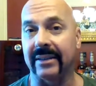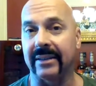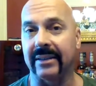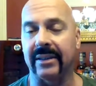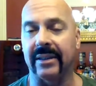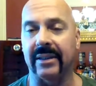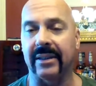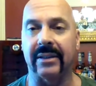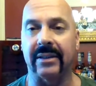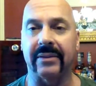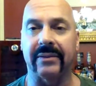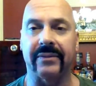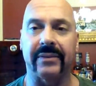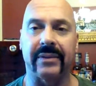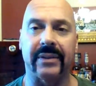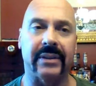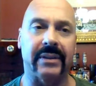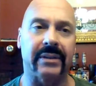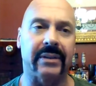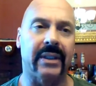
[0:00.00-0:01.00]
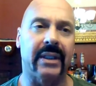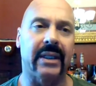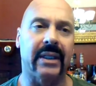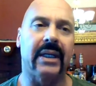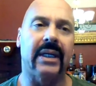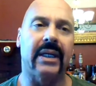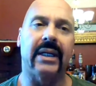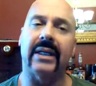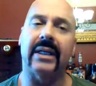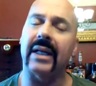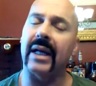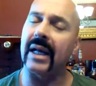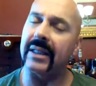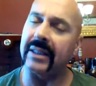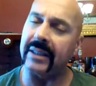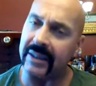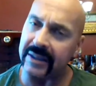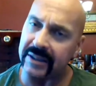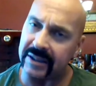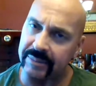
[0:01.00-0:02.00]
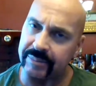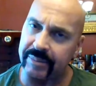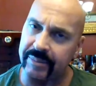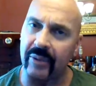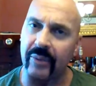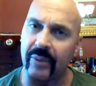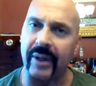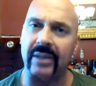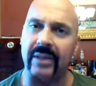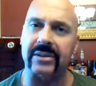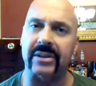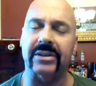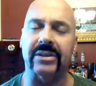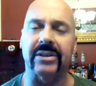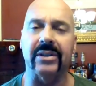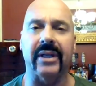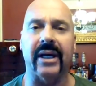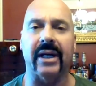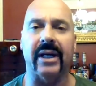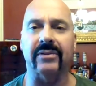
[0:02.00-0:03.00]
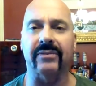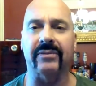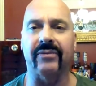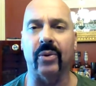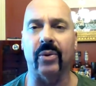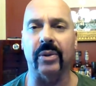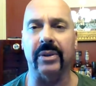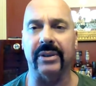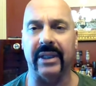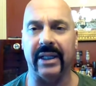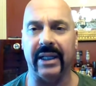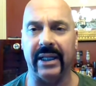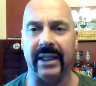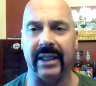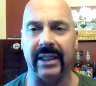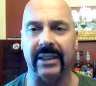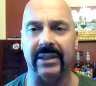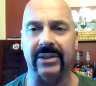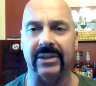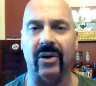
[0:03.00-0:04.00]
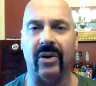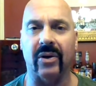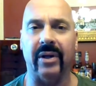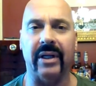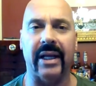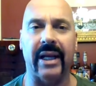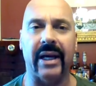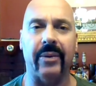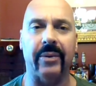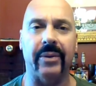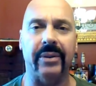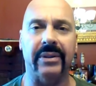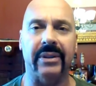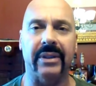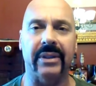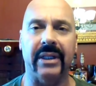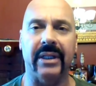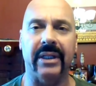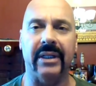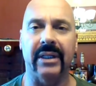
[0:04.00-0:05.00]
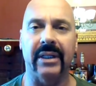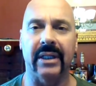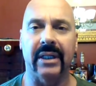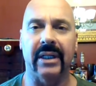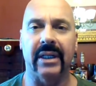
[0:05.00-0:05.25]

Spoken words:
This has been around since 2014. It started out with the